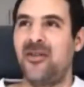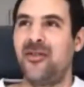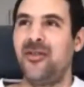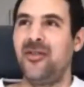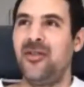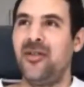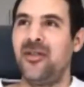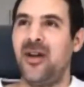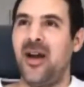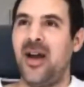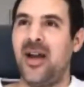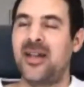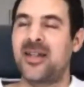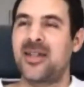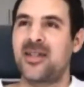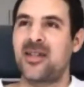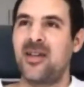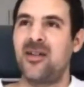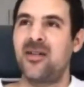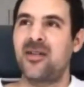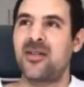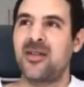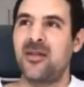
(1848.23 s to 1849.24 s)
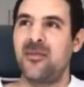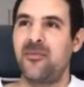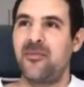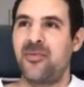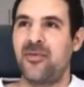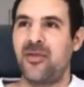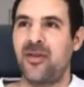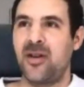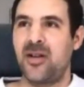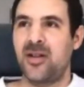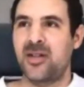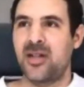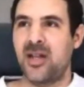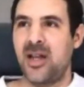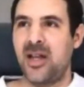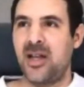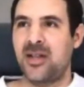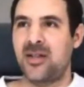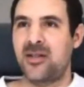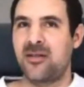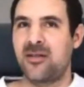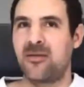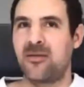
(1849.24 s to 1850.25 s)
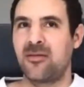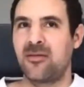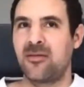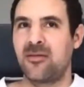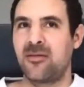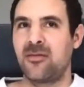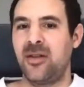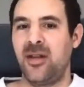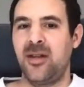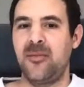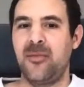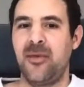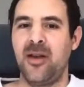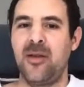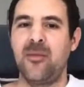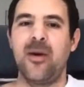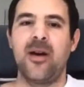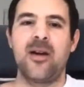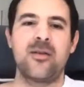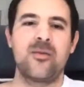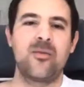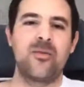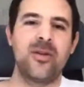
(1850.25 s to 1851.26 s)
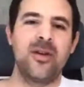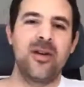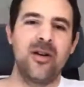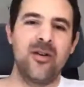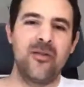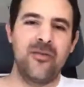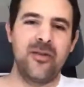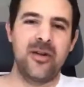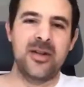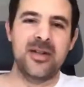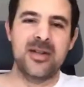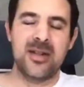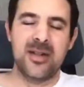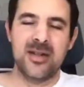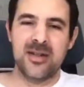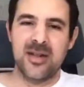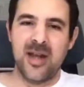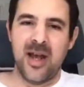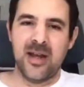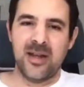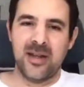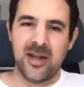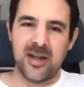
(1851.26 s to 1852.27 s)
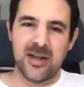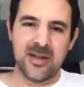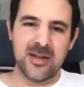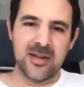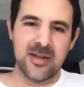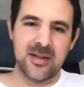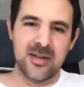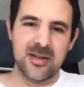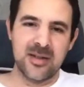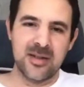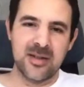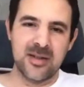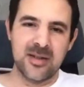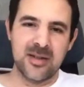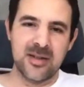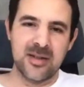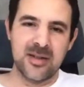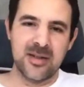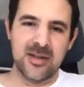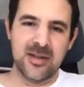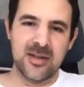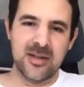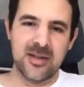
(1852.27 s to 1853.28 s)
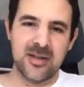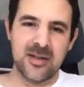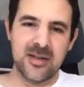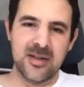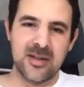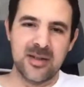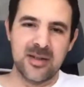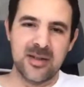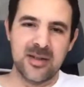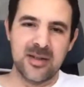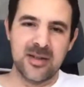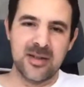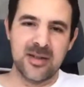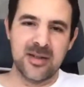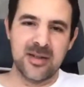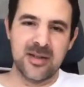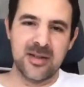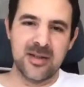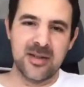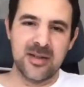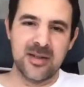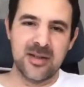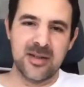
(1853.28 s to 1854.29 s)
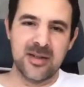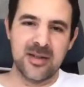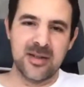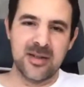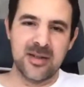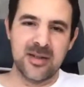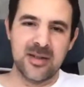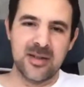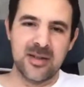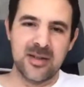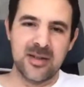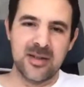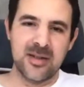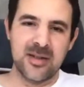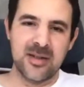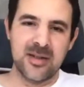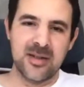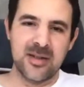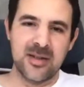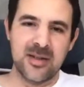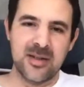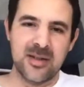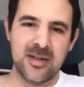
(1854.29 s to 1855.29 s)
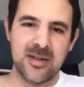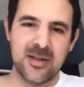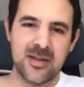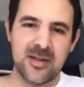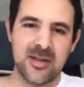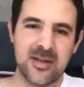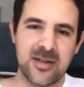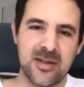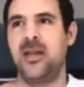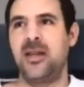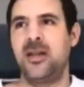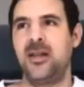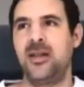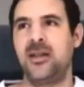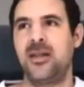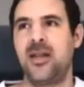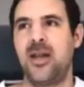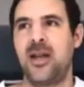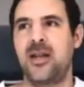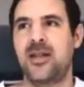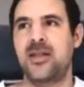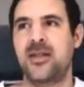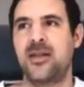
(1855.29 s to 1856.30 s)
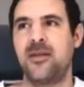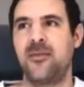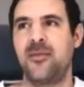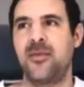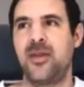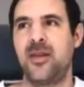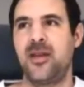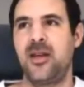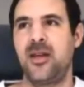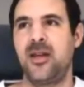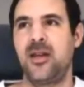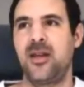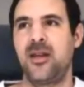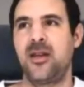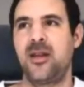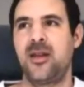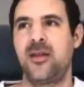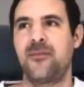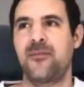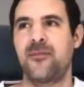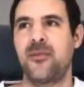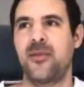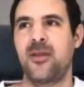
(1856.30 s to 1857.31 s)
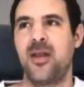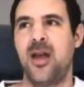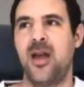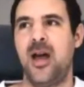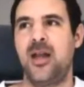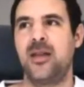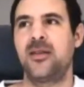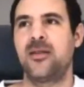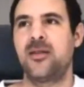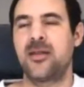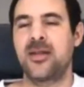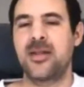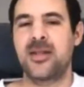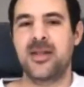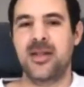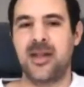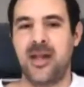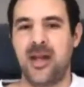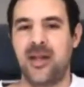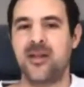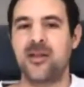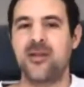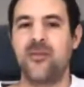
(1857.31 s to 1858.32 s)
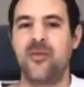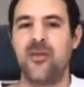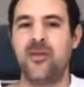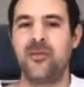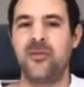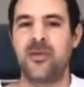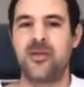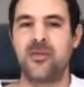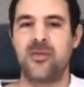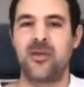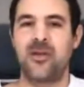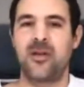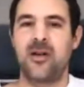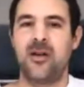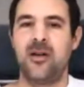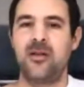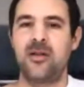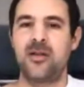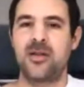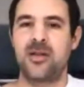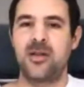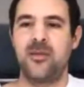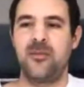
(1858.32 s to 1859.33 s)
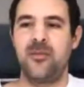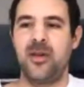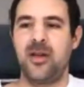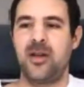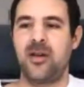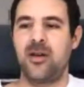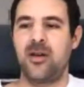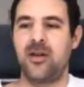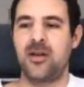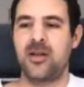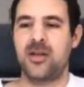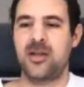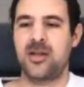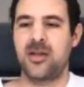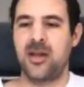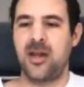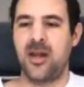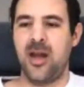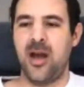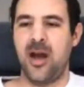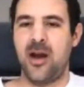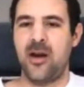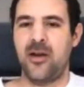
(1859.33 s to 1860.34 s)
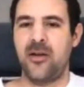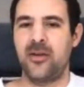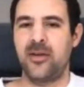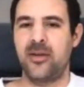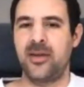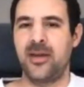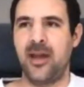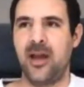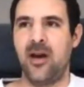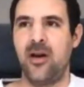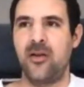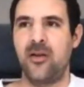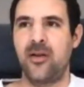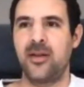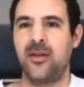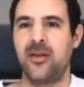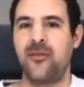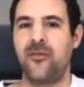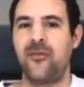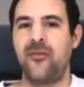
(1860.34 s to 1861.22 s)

don't know. I saw some projects doing AML, but we know, for instance, IDEX, they have a KYC AML, but I think that's something understandable between codes because they already